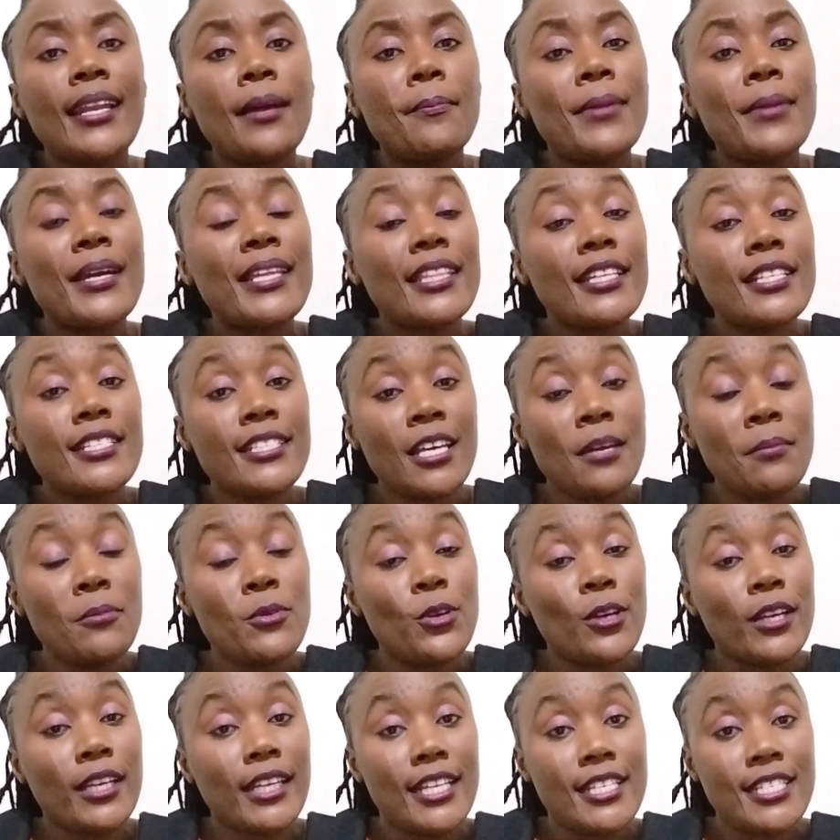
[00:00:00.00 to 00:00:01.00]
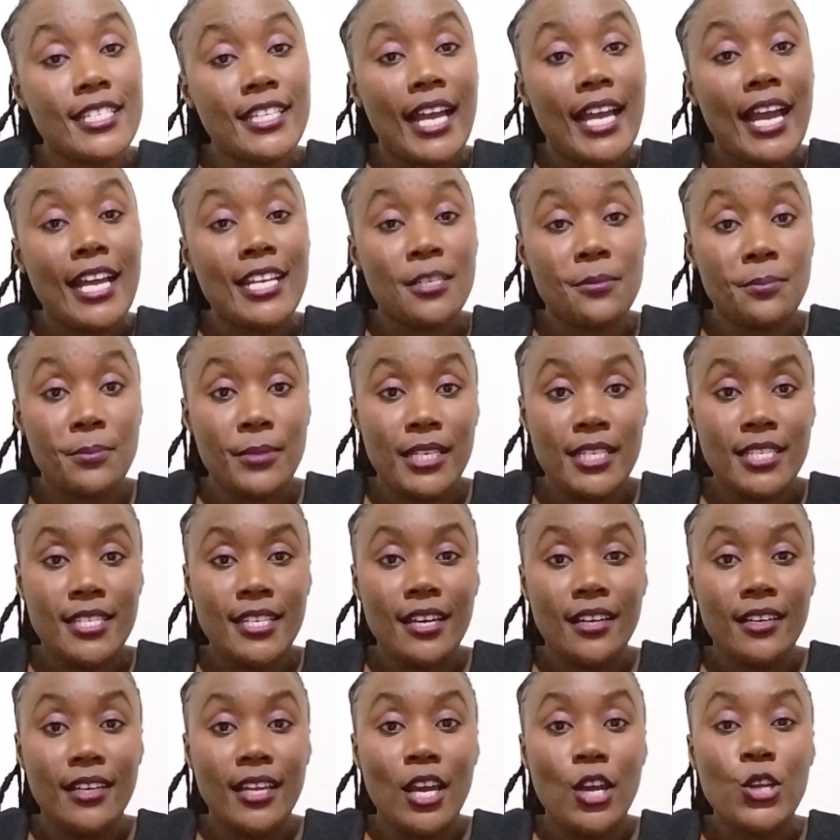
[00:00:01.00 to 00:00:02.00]
by the time you're getting
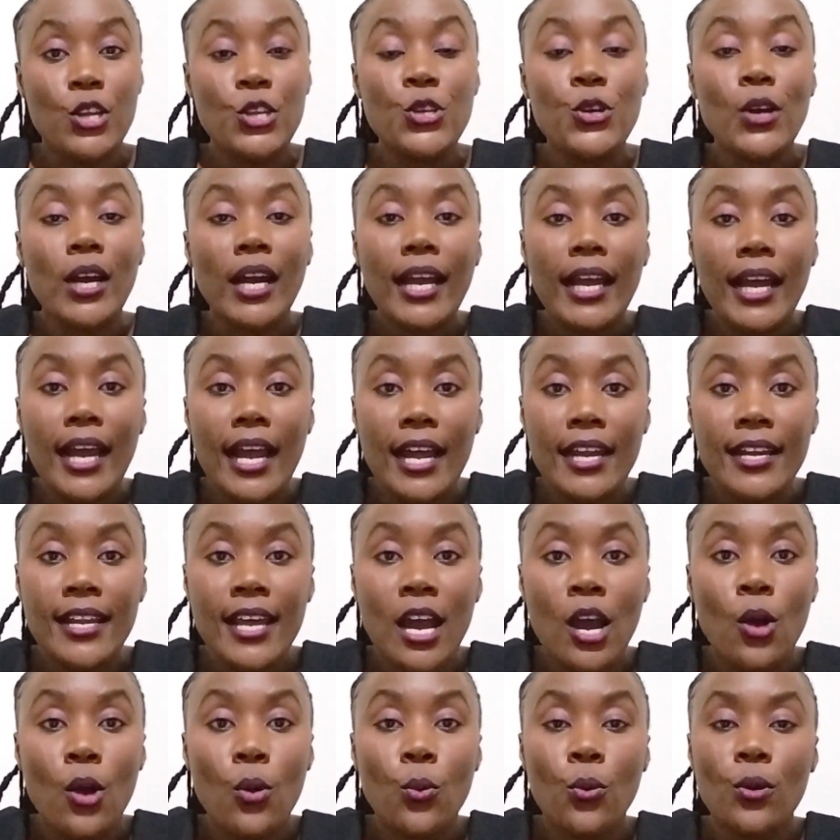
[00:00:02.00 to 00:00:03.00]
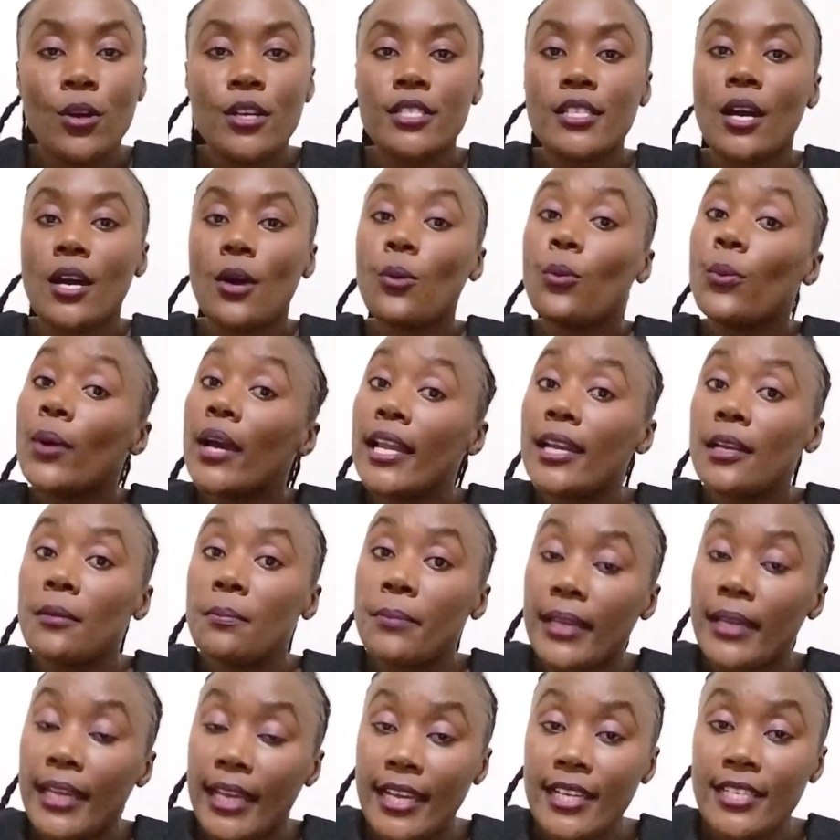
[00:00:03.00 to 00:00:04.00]
admitted, your card was well
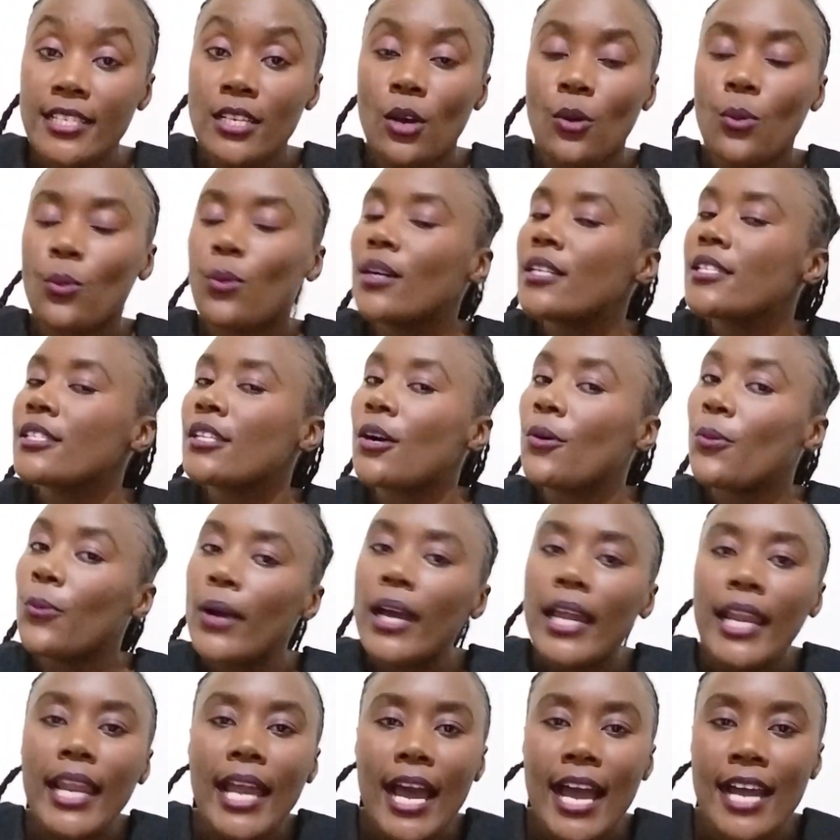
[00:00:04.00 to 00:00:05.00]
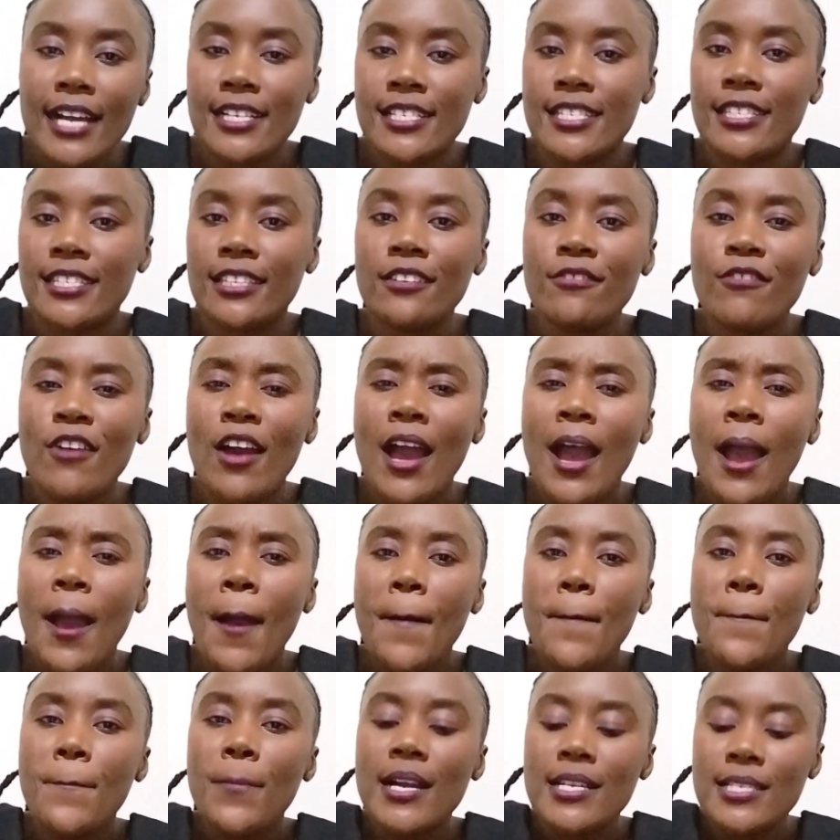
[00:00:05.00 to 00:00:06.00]
paid, was well active,
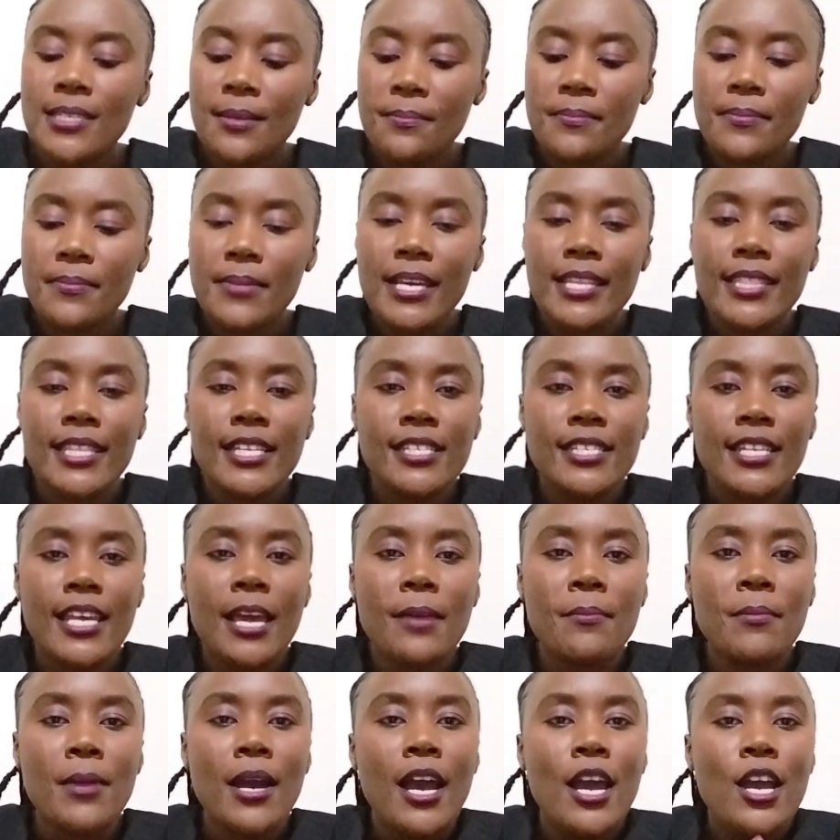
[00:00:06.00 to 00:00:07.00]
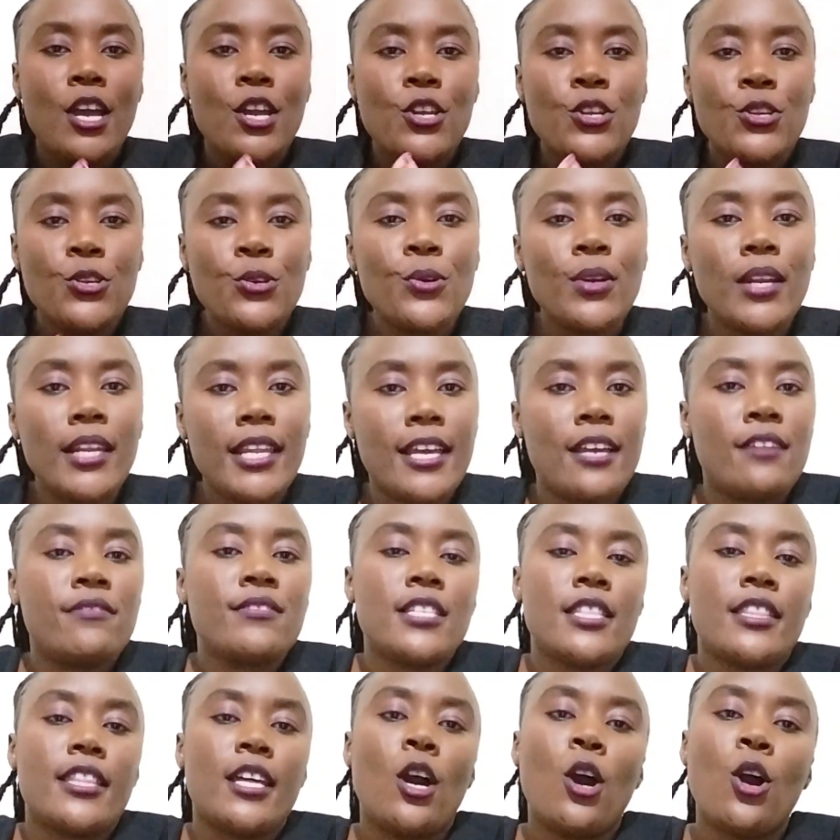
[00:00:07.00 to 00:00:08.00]
but by the time you
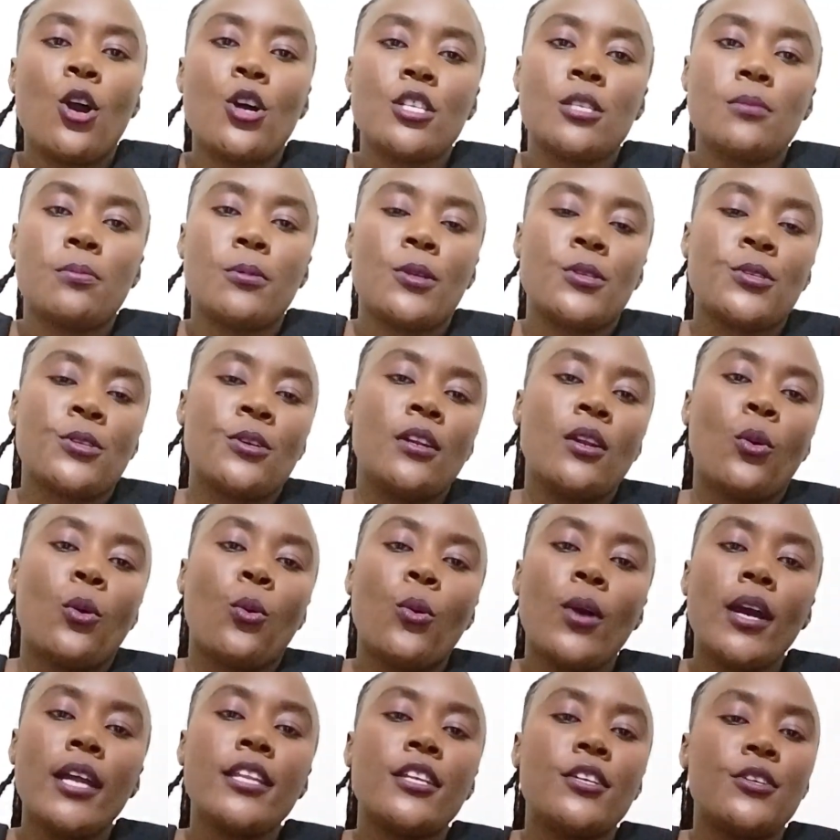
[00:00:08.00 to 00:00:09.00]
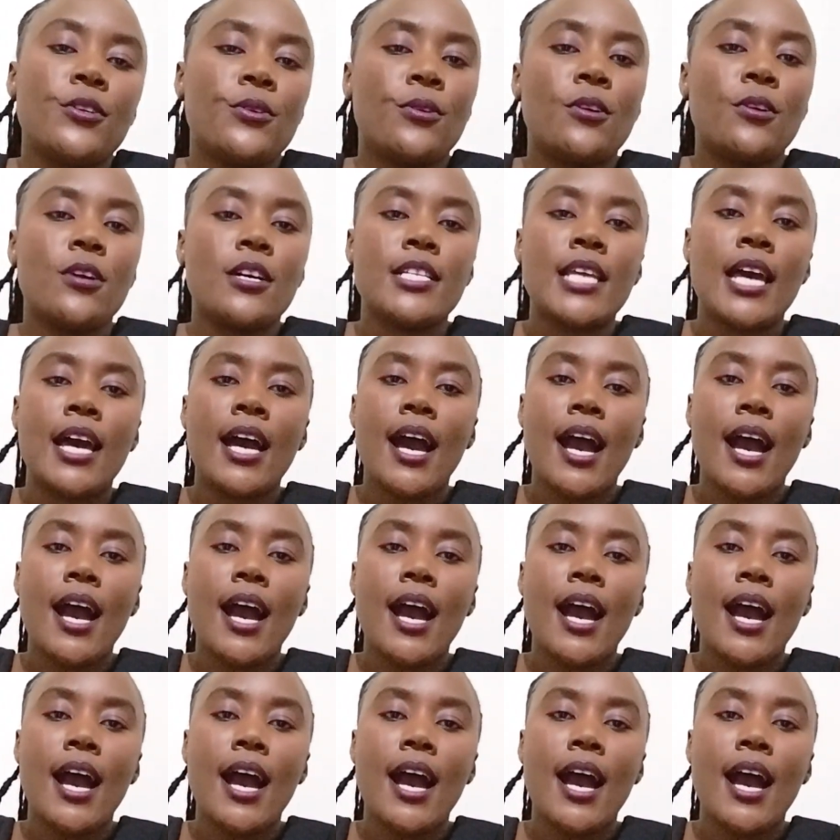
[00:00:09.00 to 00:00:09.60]
left the hospital, when you got